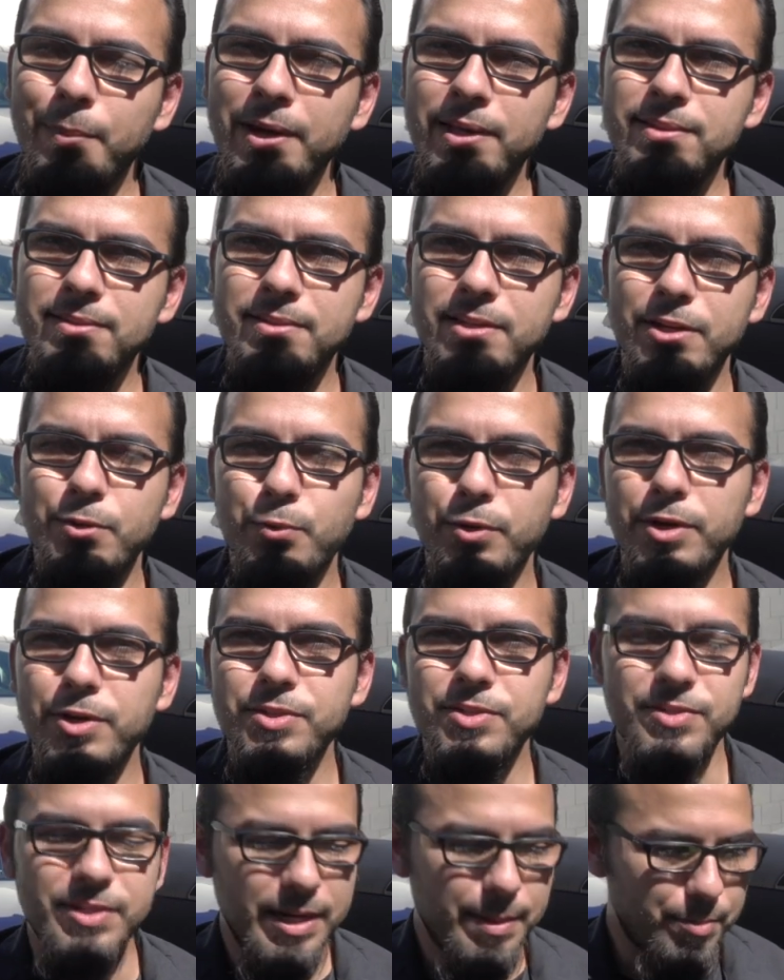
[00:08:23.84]
mats. And we're going to
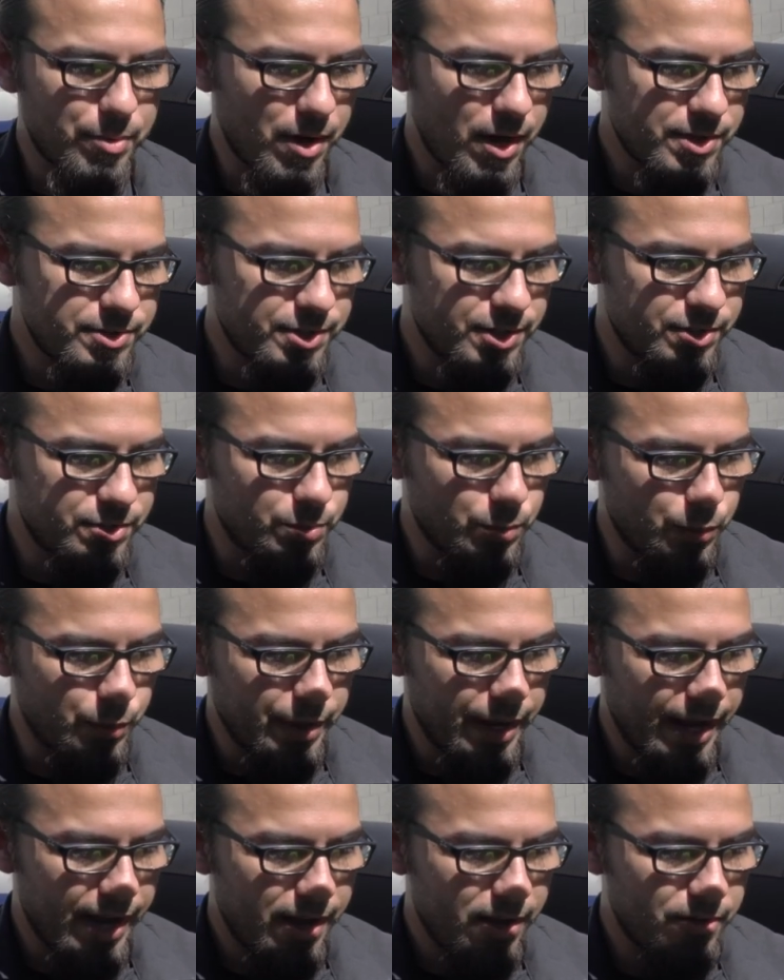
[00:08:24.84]
use the same process where
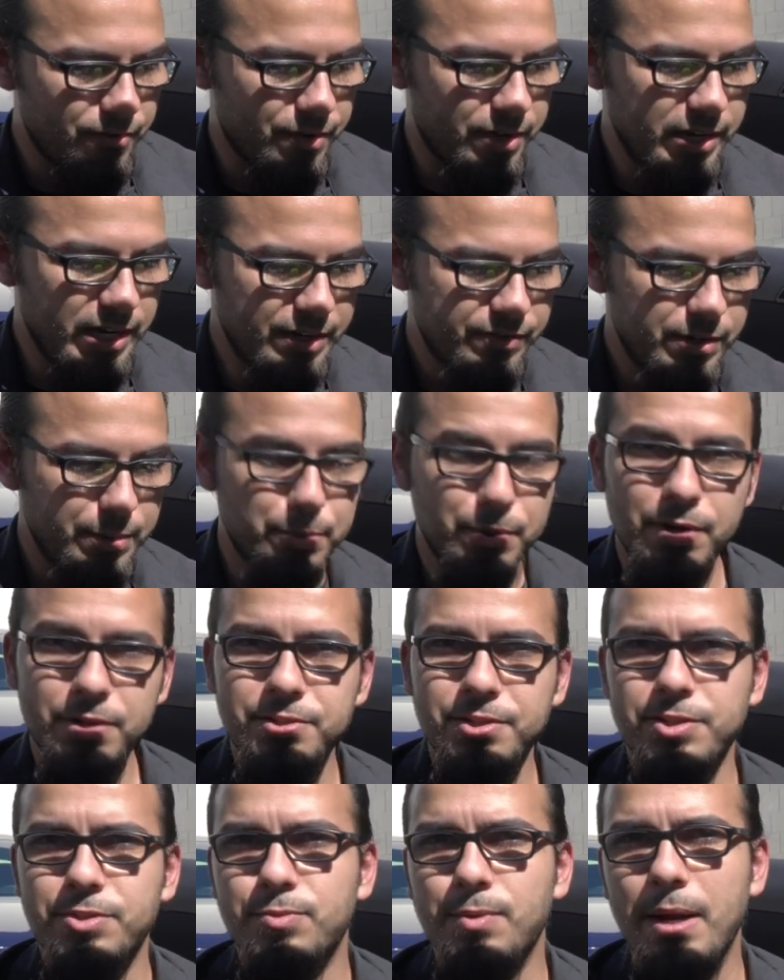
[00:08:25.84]
we have a nifty
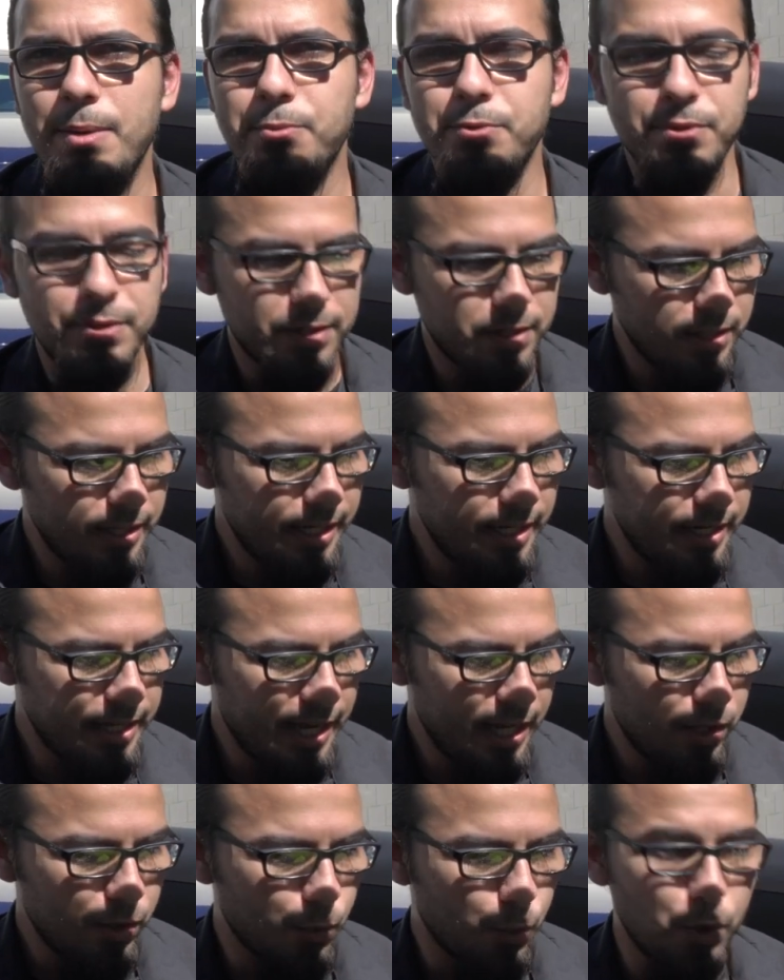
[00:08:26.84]
brush that's wrapped with a clean
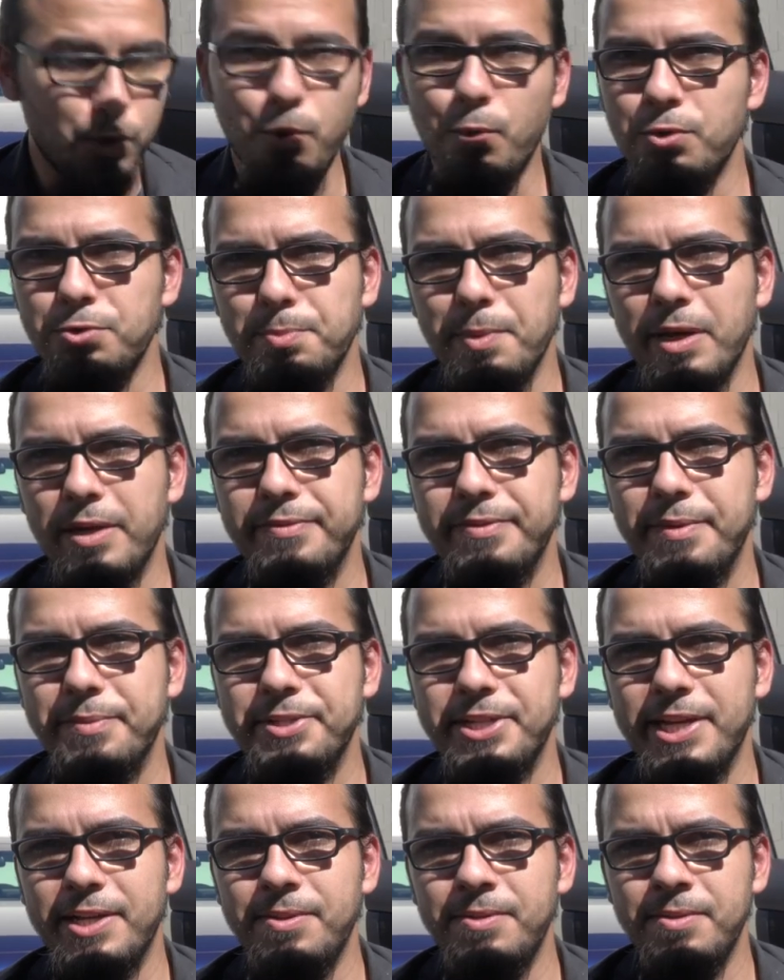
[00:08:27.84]
yellow workhorse microfiber
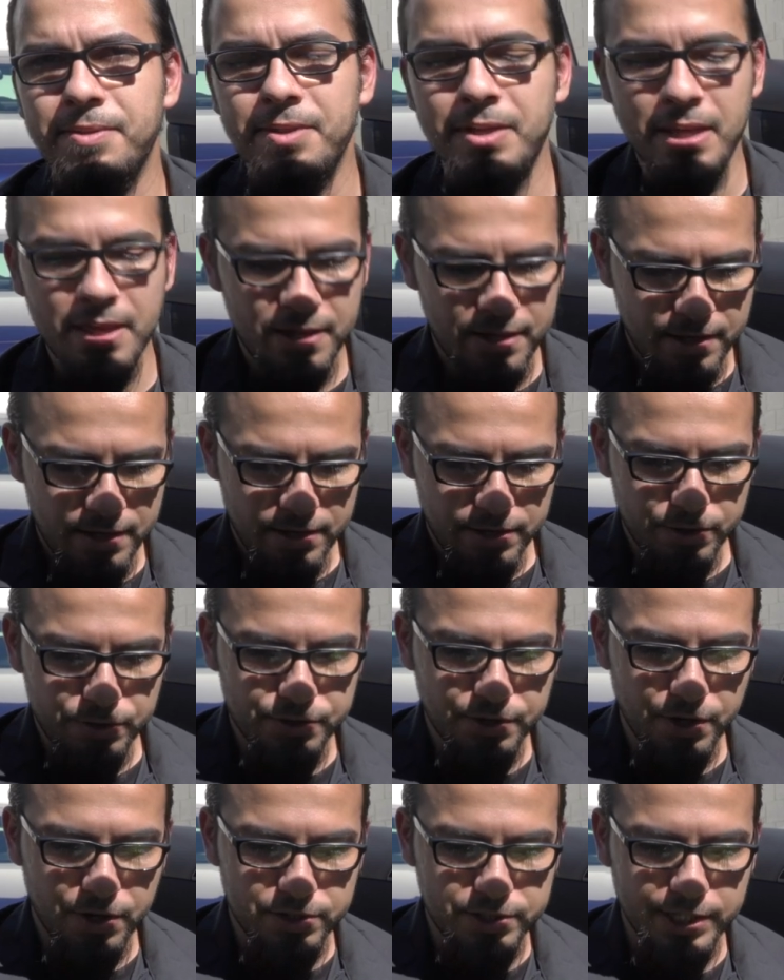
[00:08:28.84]
towel,
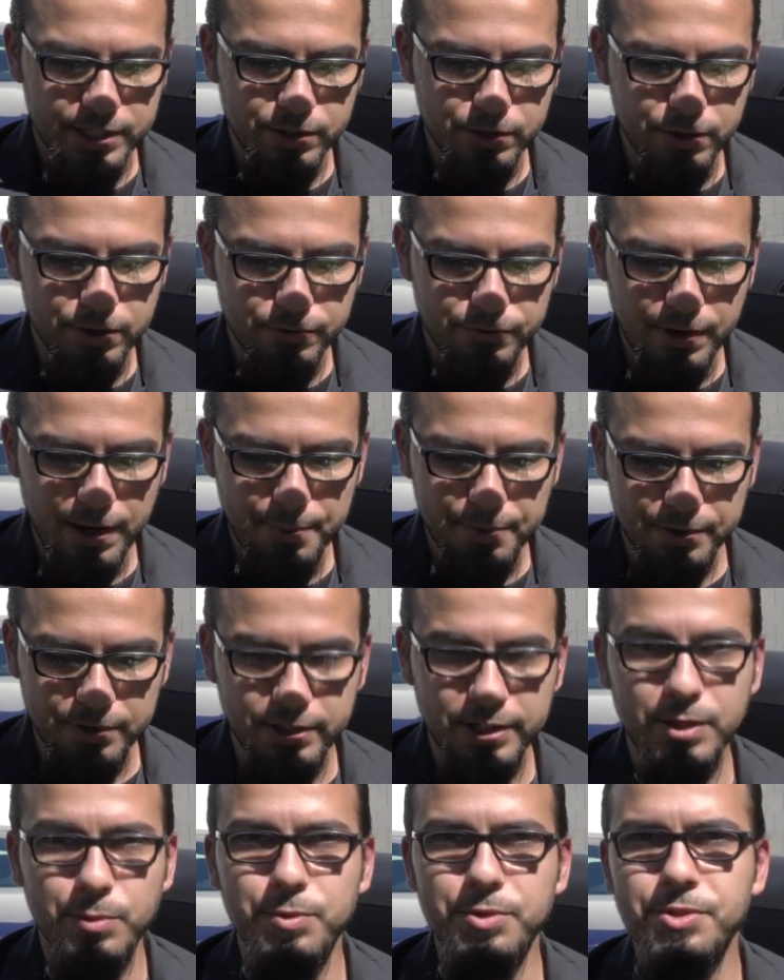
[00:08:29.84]
using our diluted Fabric
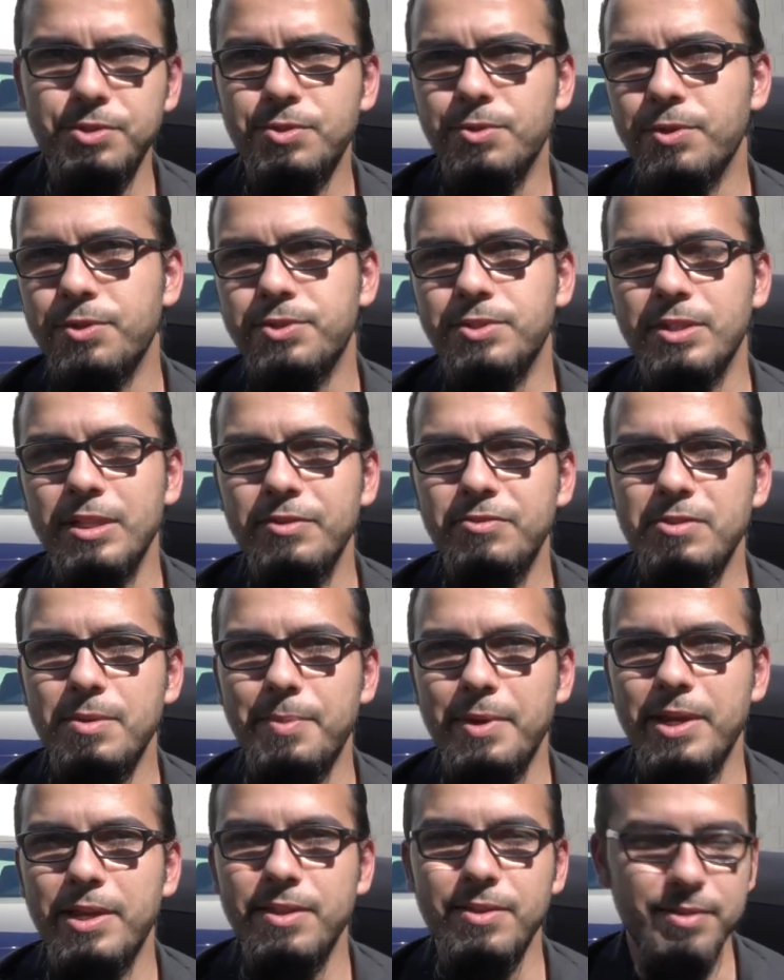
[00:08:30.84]
Clean, which is going to lift
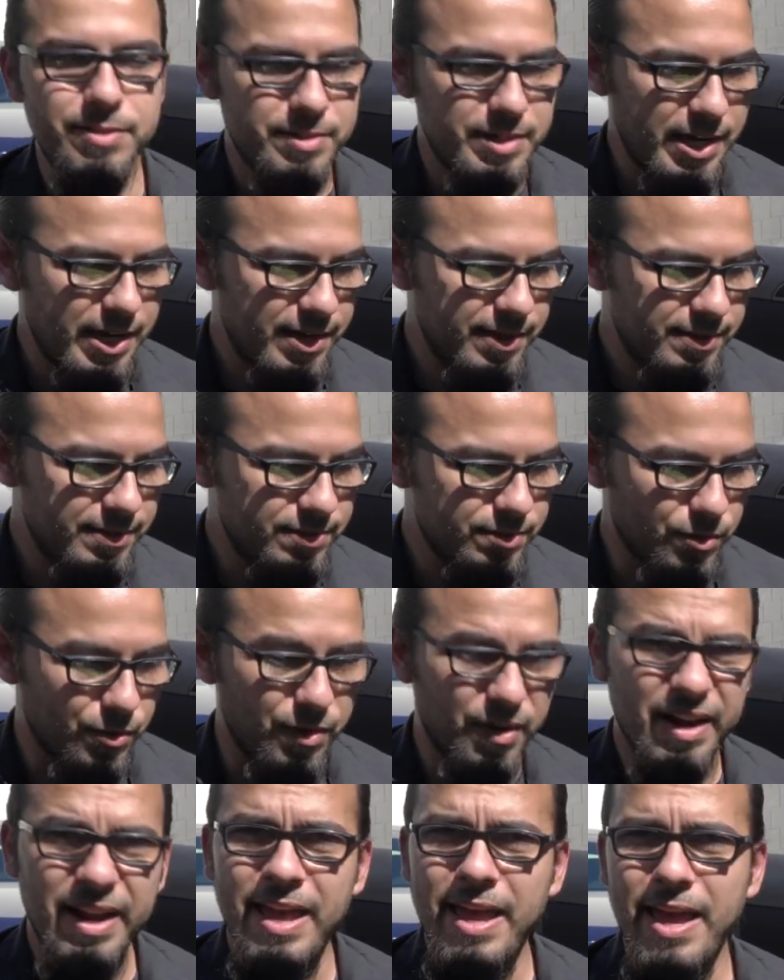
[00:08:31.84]
up any of the stains
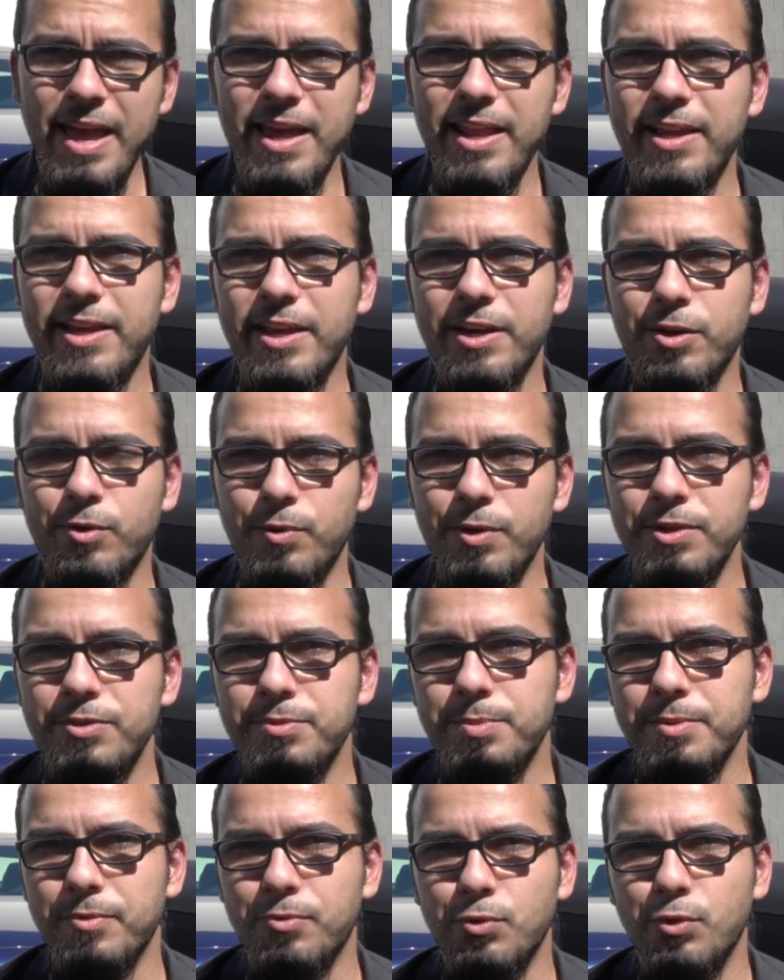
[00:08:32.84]
or any kind of grease
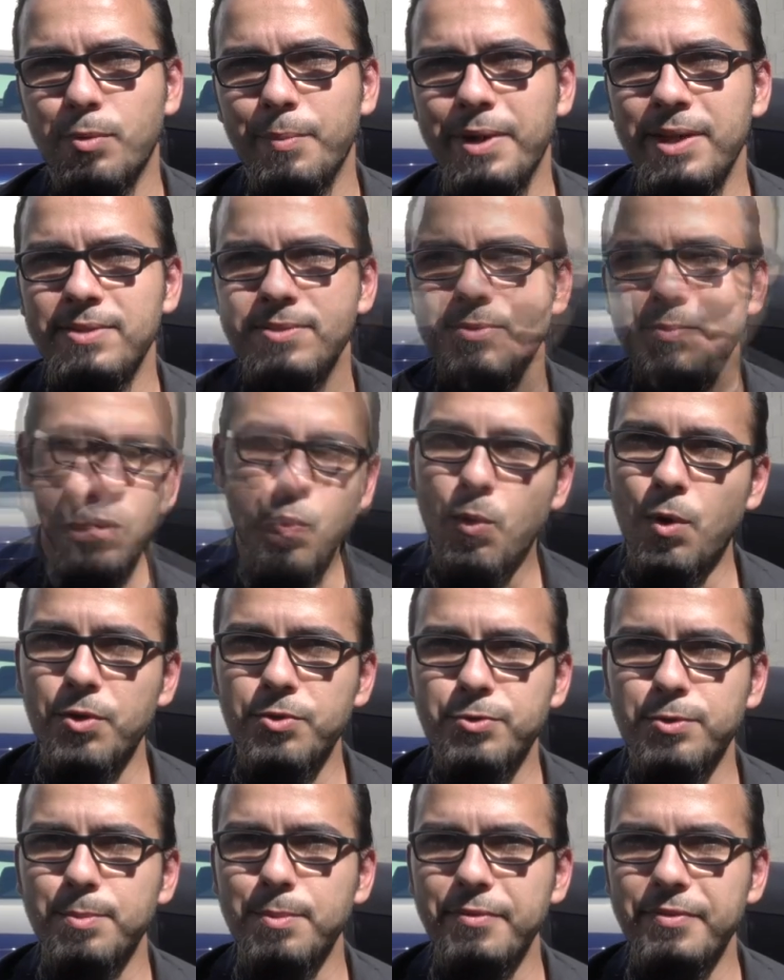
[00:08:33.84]
from the floor mats, while
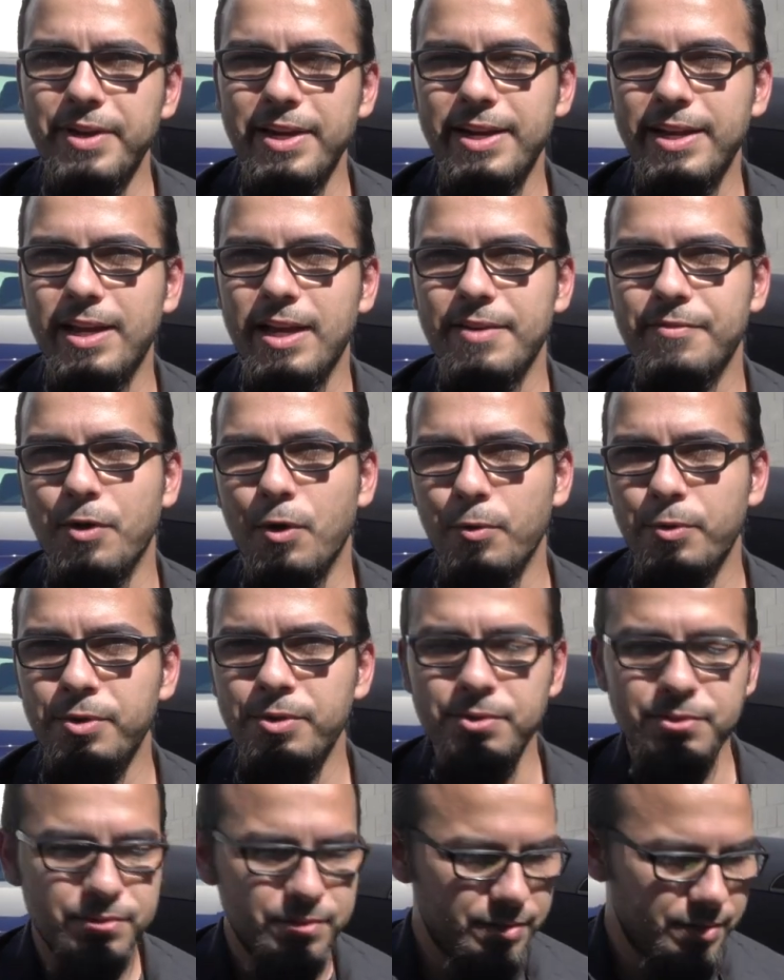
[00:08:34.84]
also removing any kind of
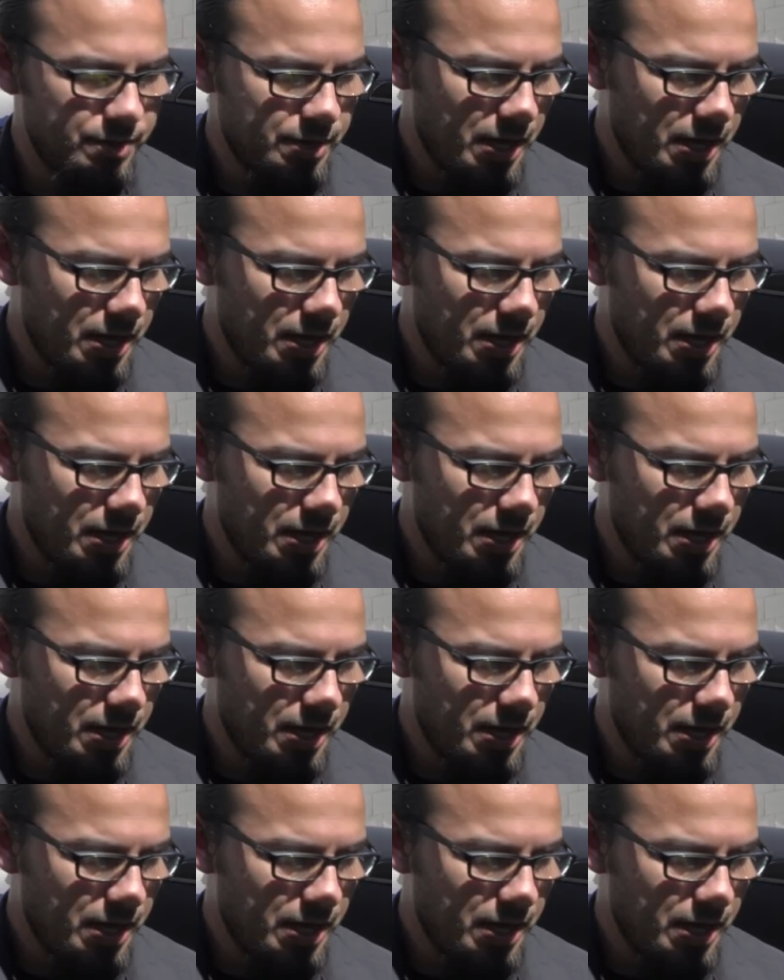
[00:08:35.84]
odors.